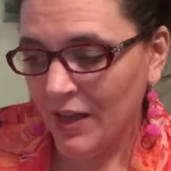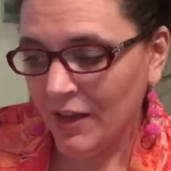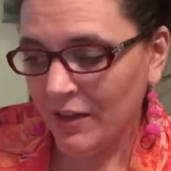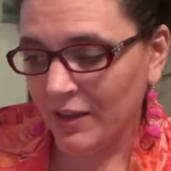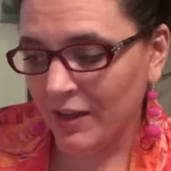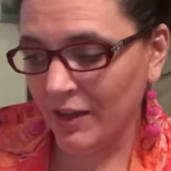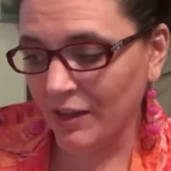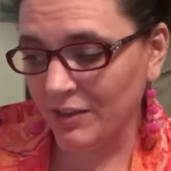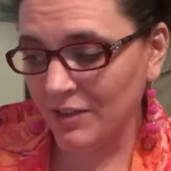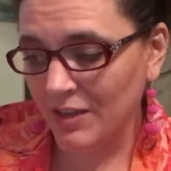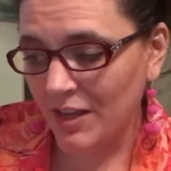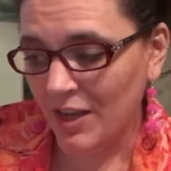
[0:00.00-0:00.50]

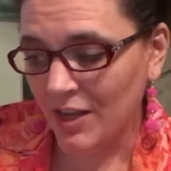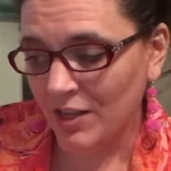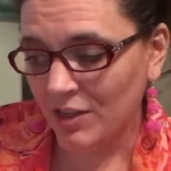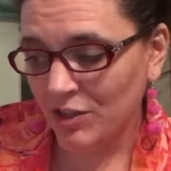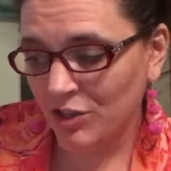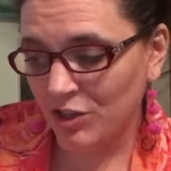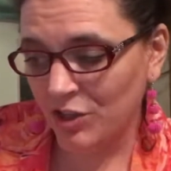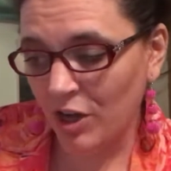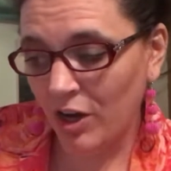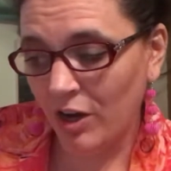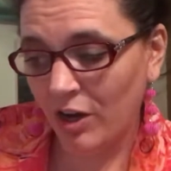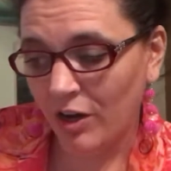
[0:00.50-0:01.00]
Guilty as
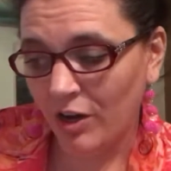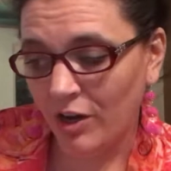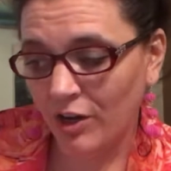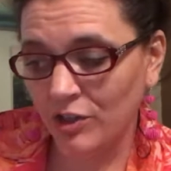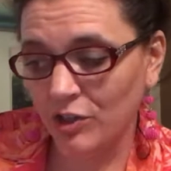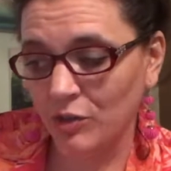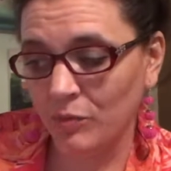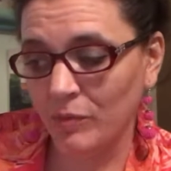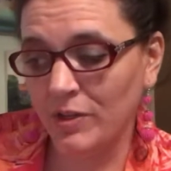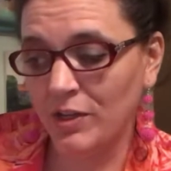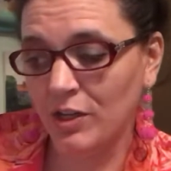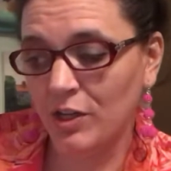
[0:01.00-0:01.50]

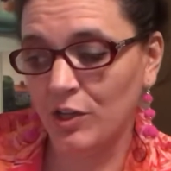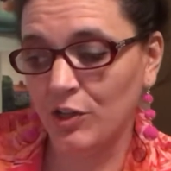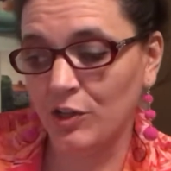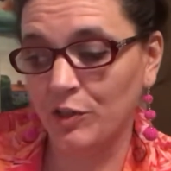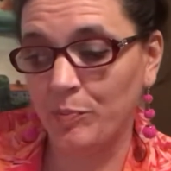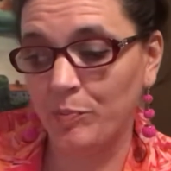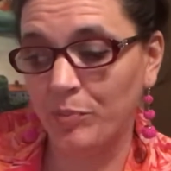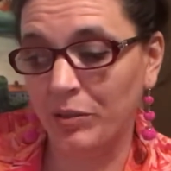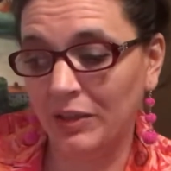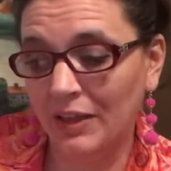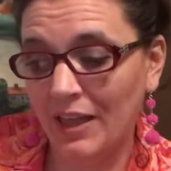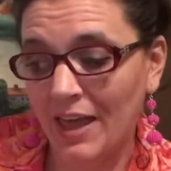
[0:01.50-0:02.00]
charged, when to use
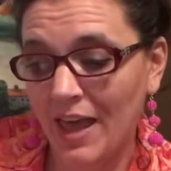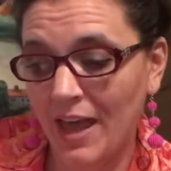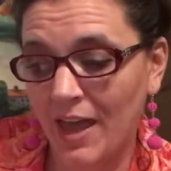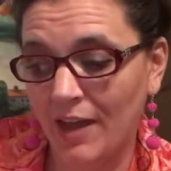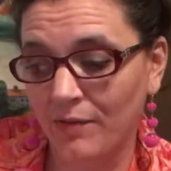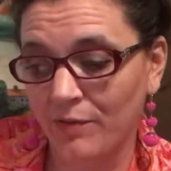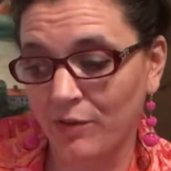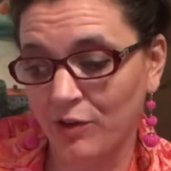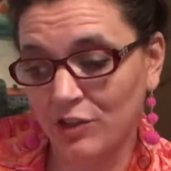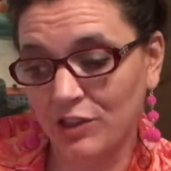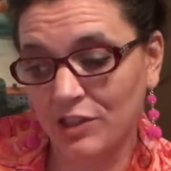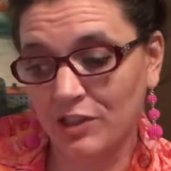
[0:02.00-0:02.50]
pled
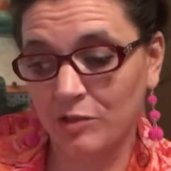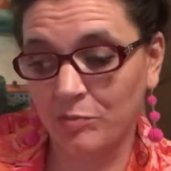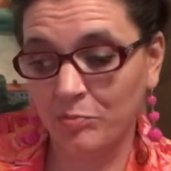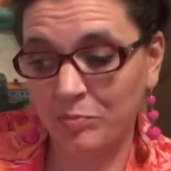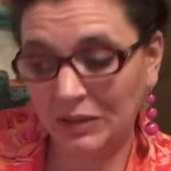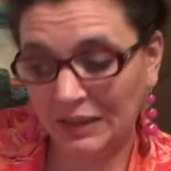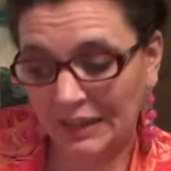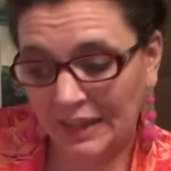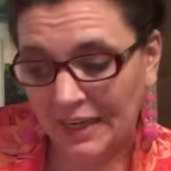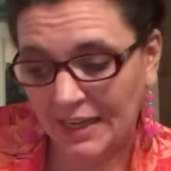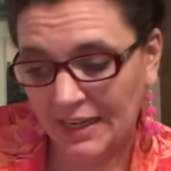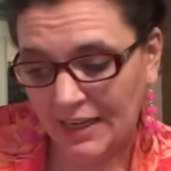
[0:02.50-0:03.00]
versus
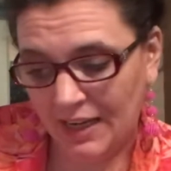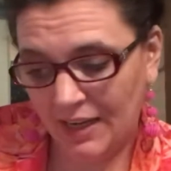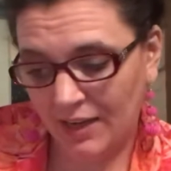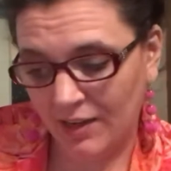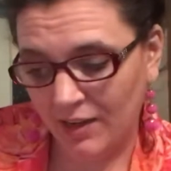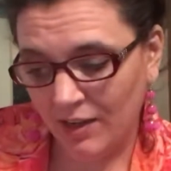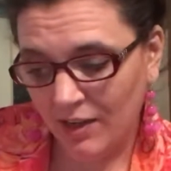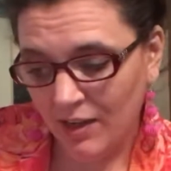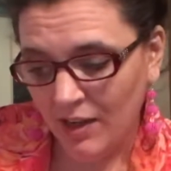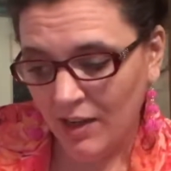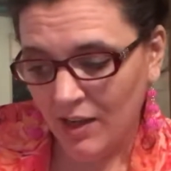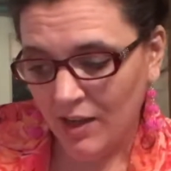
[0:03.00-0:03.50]
pleaded.
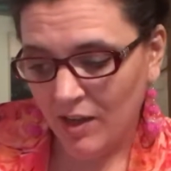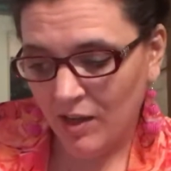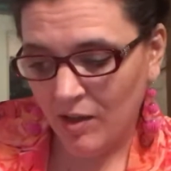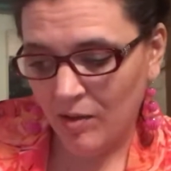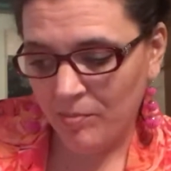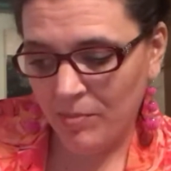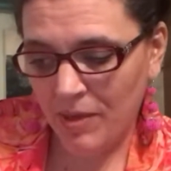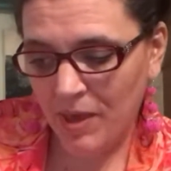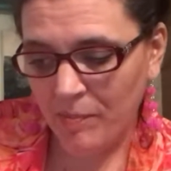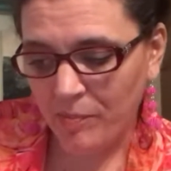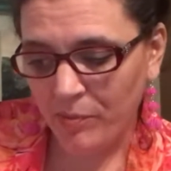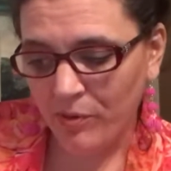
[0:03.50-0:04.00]

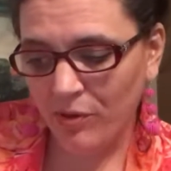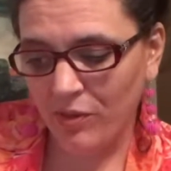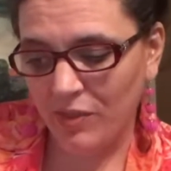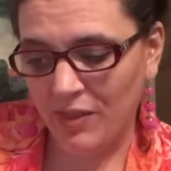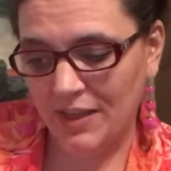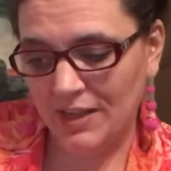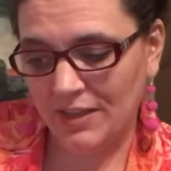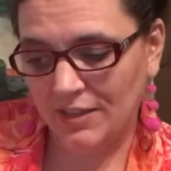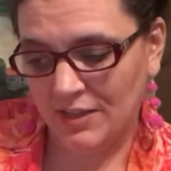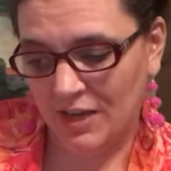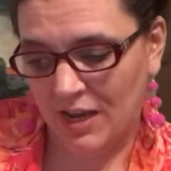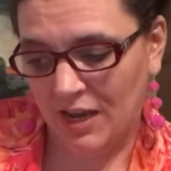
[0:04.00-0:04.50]
People
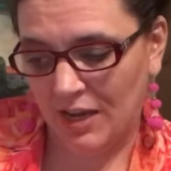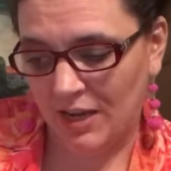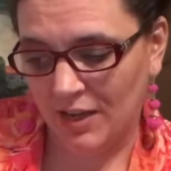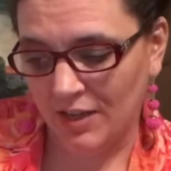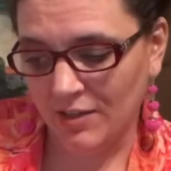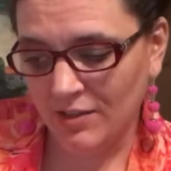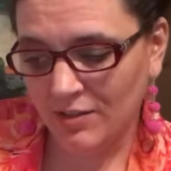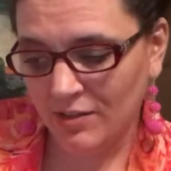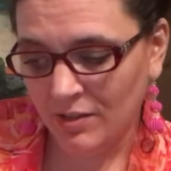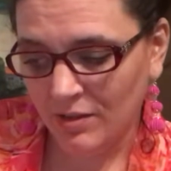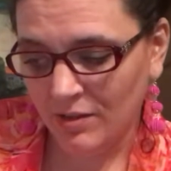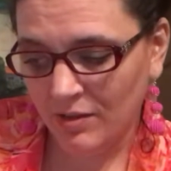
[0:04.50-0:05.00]
these
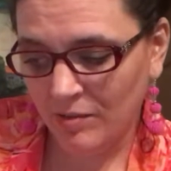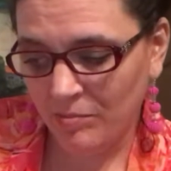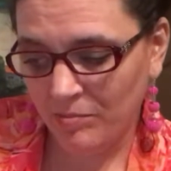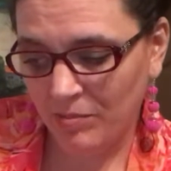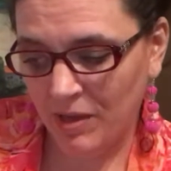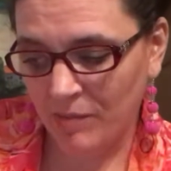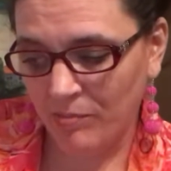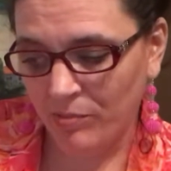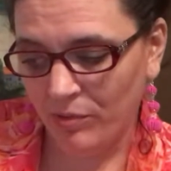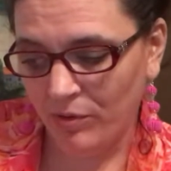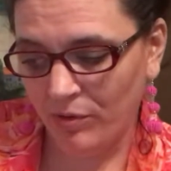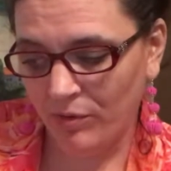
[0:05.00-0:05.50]
days,
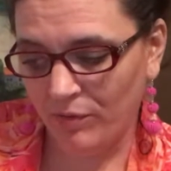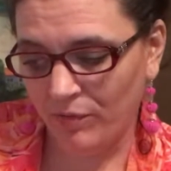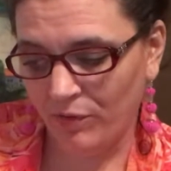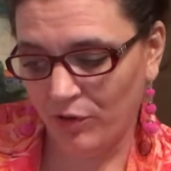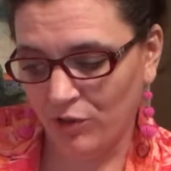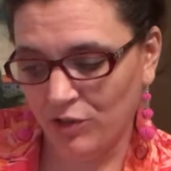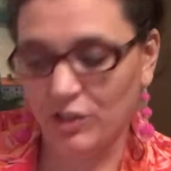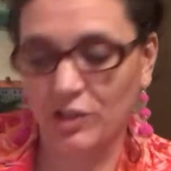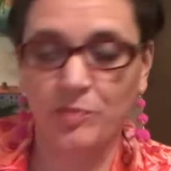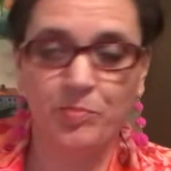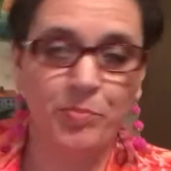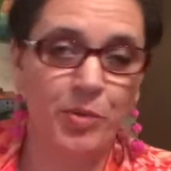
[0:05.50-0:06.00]
people
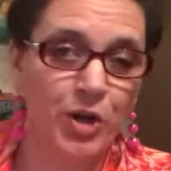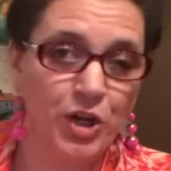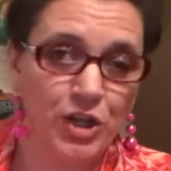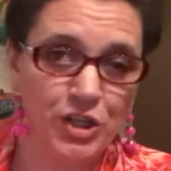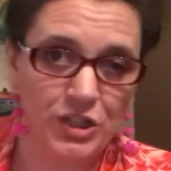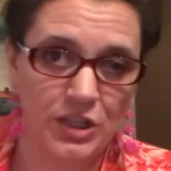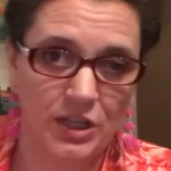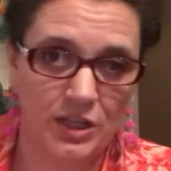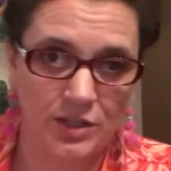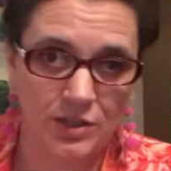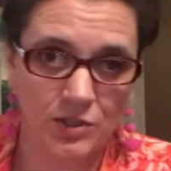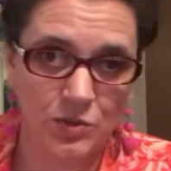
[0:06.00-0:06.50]
versus
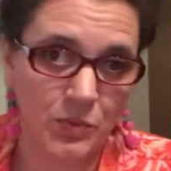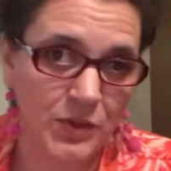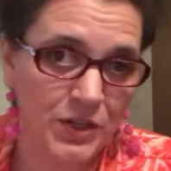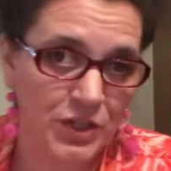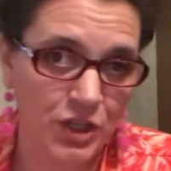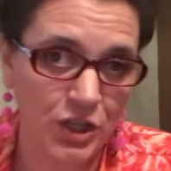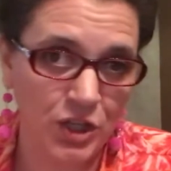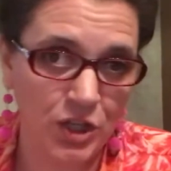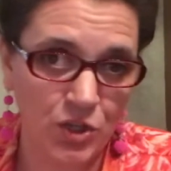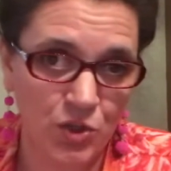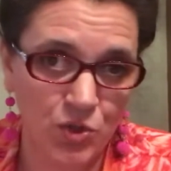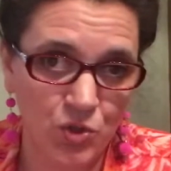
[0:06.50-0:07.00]
persons, when
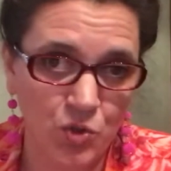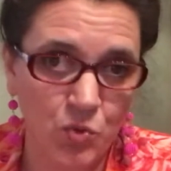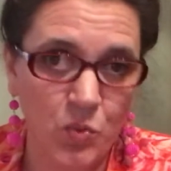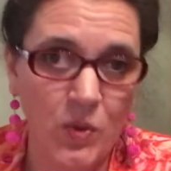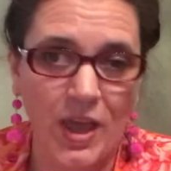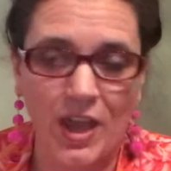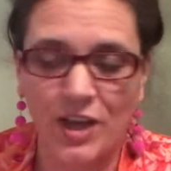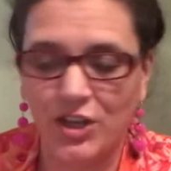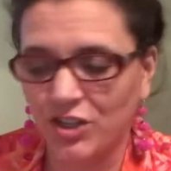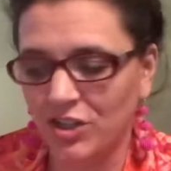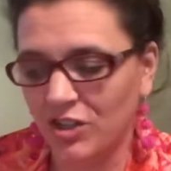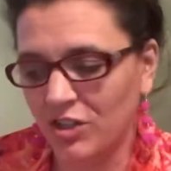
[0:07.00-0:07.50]
to use
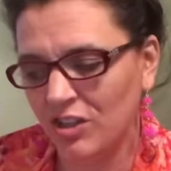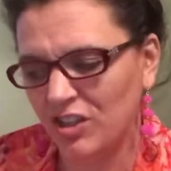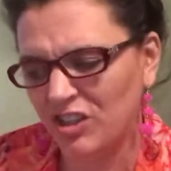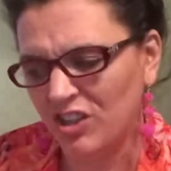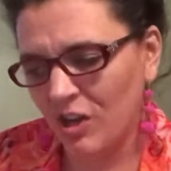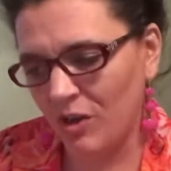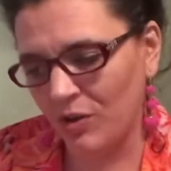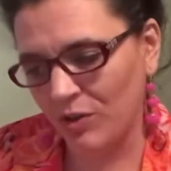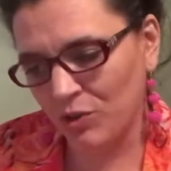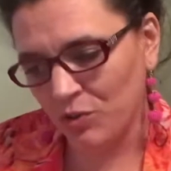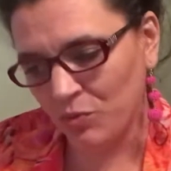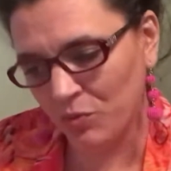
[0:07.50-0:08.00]
which.
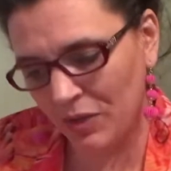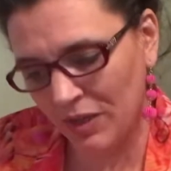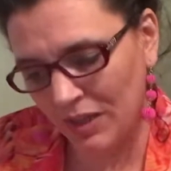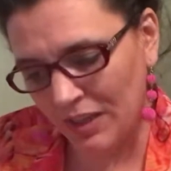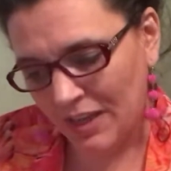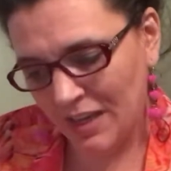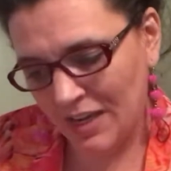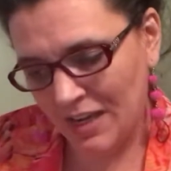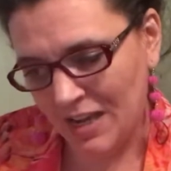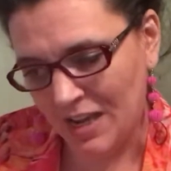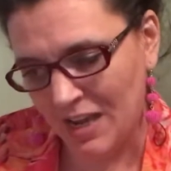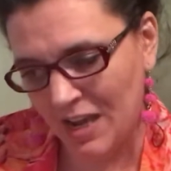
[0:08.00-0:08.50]
So it's
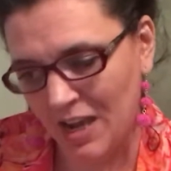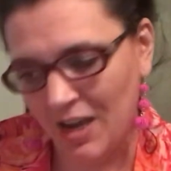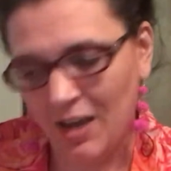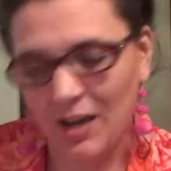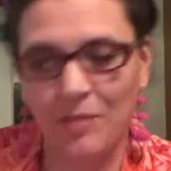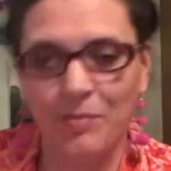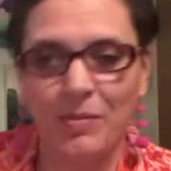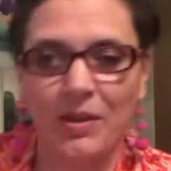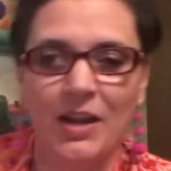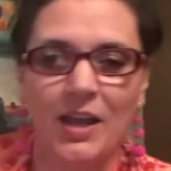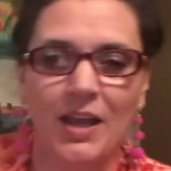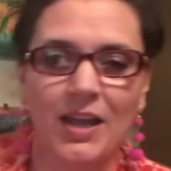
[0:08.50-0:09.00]
really neat.
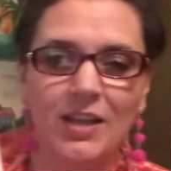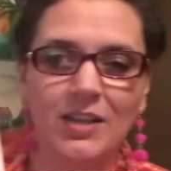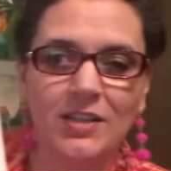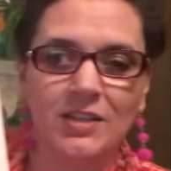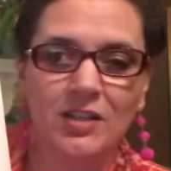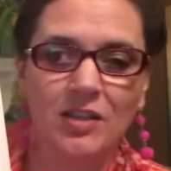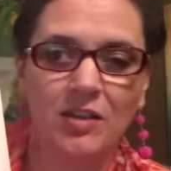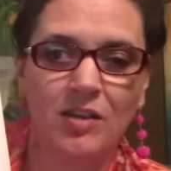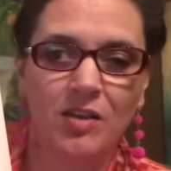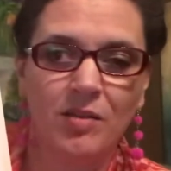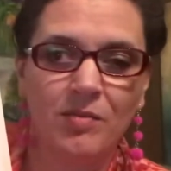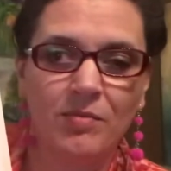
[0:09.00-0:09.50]
I mean, it has
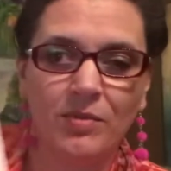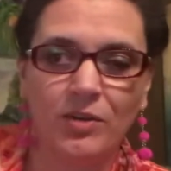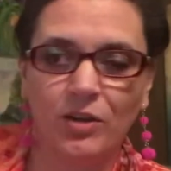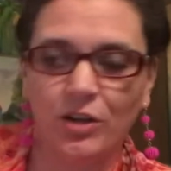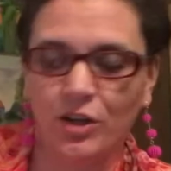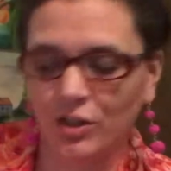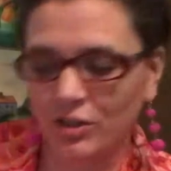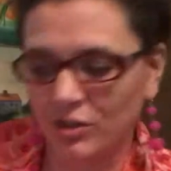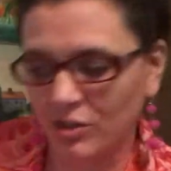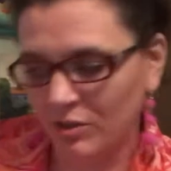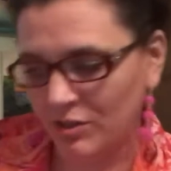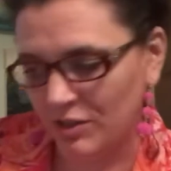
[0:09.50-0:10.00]
some
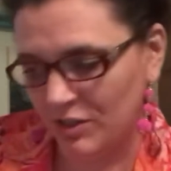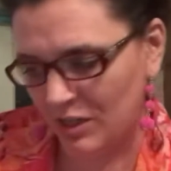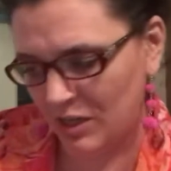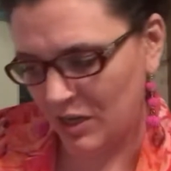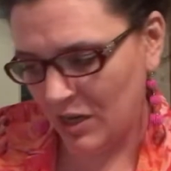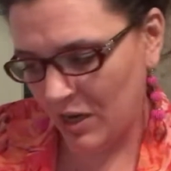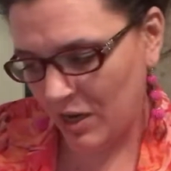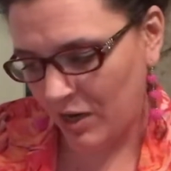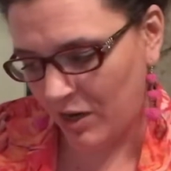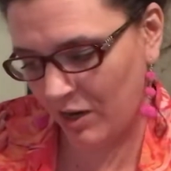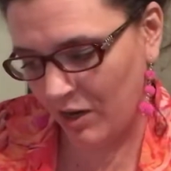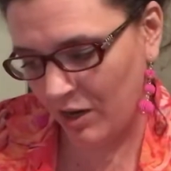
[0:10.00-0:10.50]
cartoons in
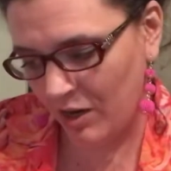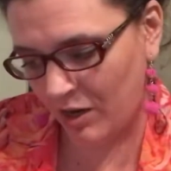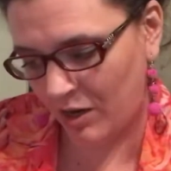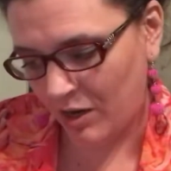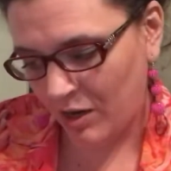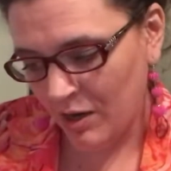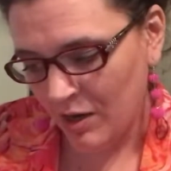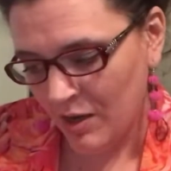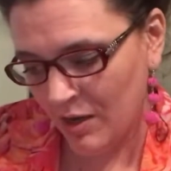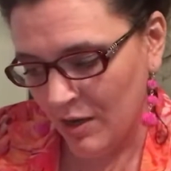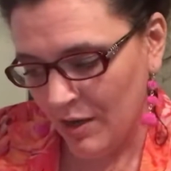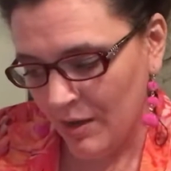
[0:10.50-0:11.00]

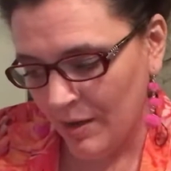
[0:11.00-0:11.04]
here,